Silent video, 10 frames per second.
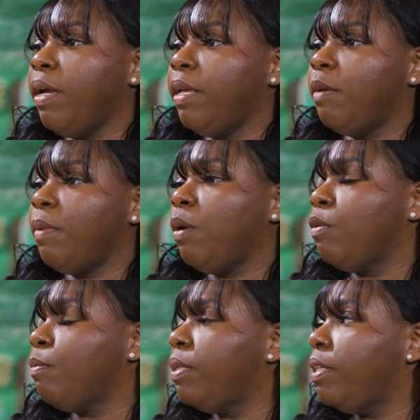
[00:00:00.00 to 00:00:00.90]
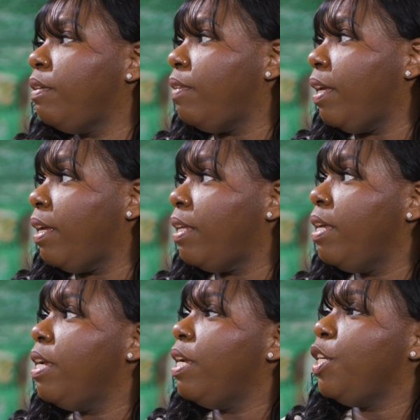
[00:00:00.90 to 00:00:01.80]
I am. I always believe that
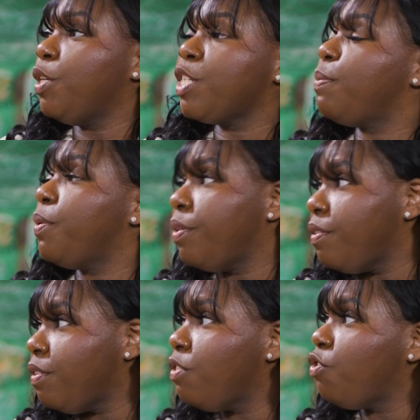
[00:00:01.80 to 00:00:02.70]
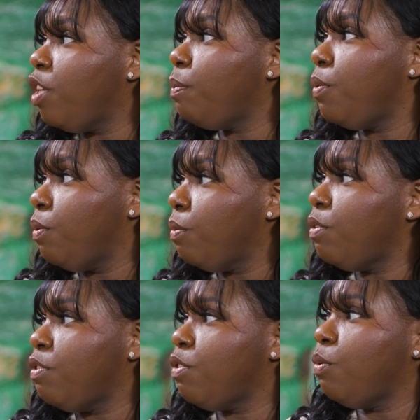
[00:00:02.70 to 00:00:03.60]
your experiences shape you
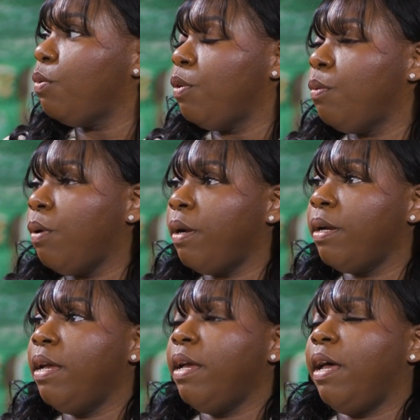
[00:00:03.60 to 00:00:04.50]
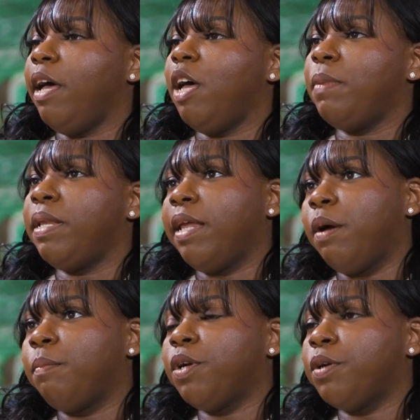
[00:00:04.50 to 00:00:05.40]
to who you are. And
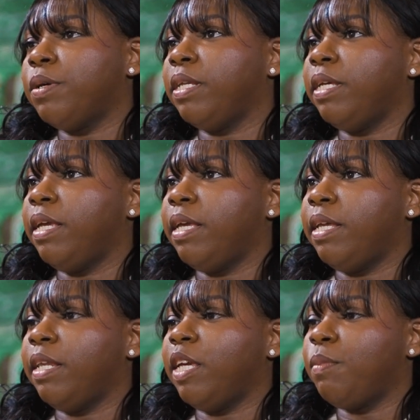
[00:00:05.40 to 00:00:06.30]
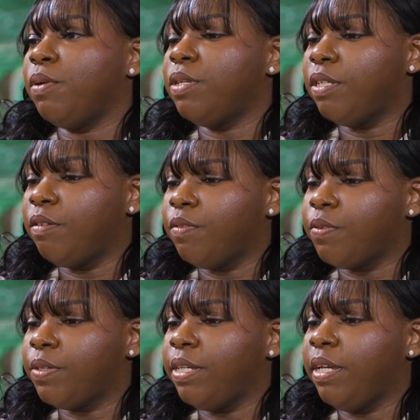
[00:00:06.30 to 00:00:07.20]
now I'm currently in labor and
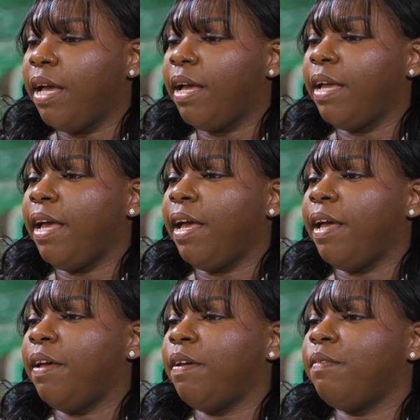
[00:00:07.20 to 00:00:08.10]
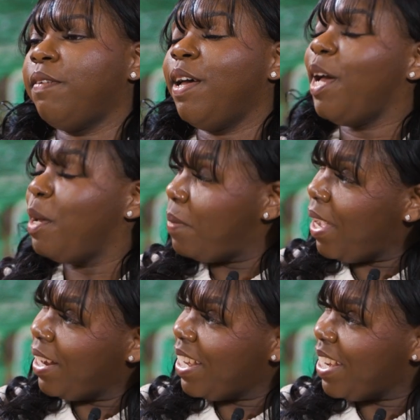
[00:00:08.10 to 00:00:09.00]
delivery. I have a
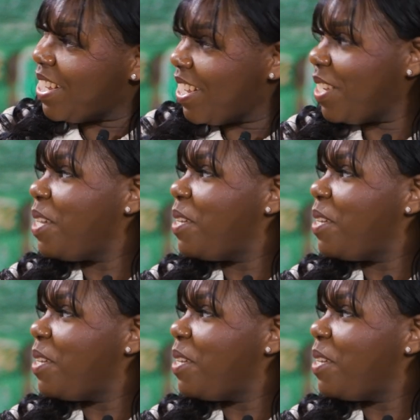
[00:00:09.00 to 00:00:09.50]
podcast